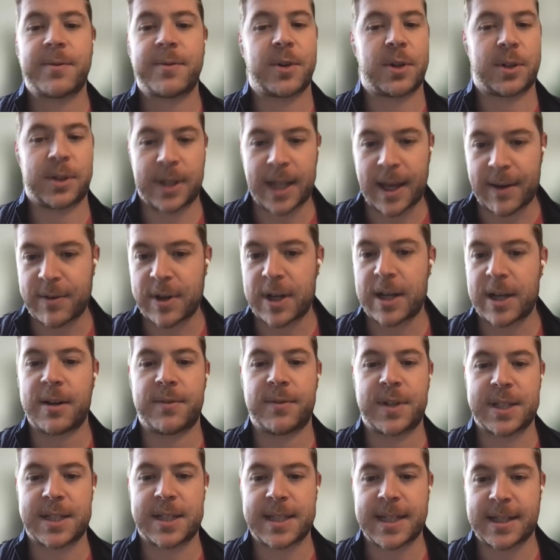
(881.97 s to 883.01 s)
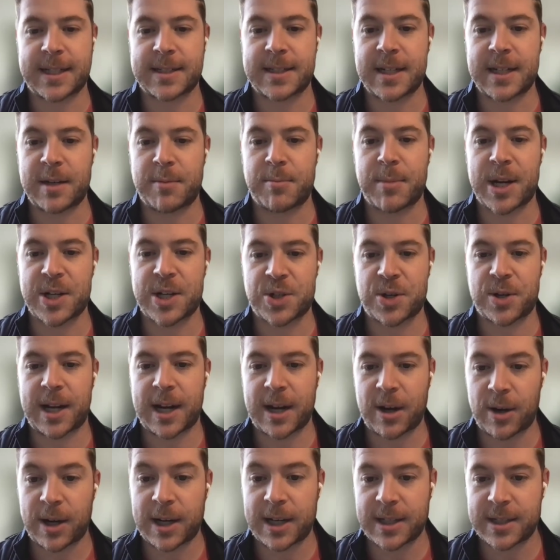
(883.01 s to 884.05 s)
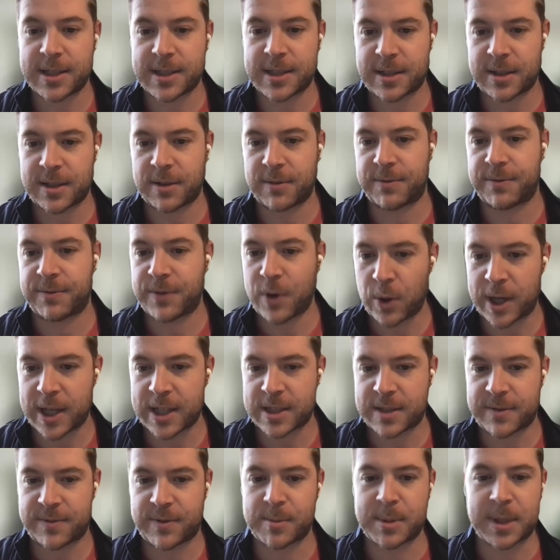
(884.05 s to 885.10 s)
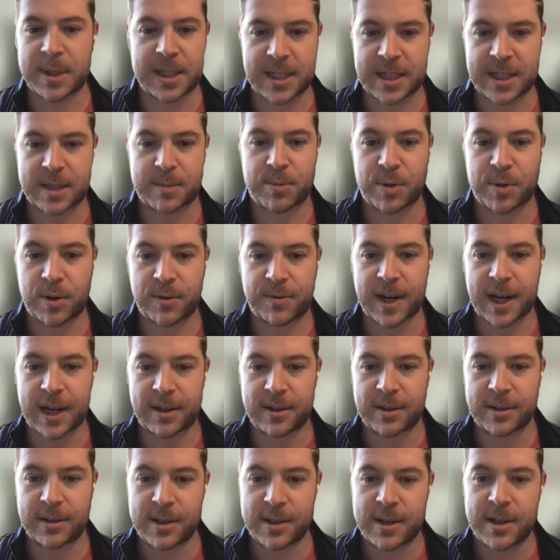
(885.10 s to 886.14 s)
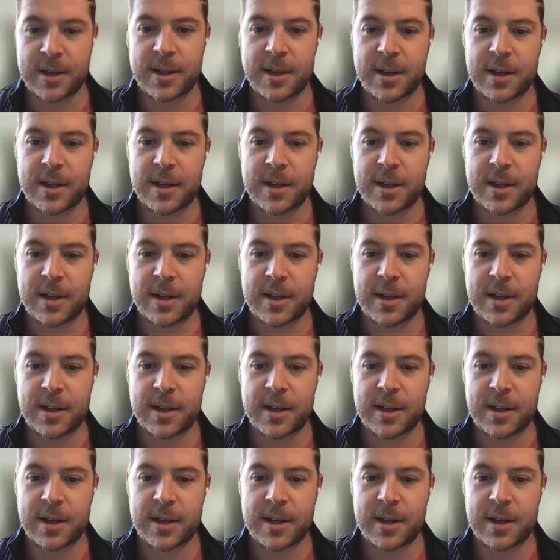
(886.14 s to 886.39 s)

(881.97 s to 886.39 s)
for 11 of the 16 measured areas of focus from the DISC profile.